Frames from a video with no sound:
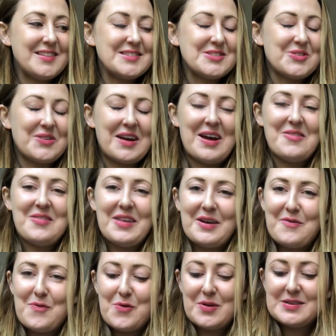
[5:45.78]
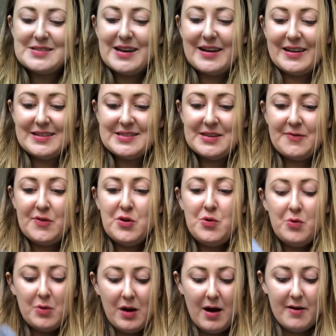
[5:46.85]
So we're kind of like 4 seconds. If
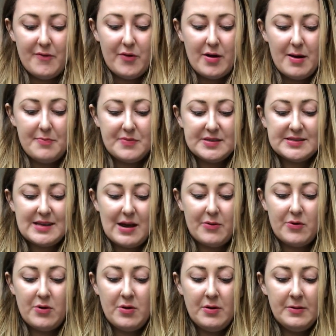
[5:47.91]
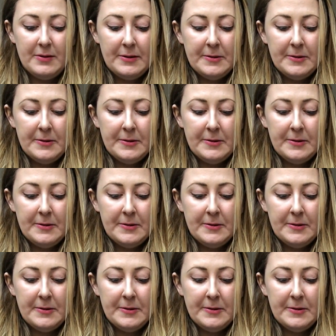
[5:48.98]
you cover up the sound hole,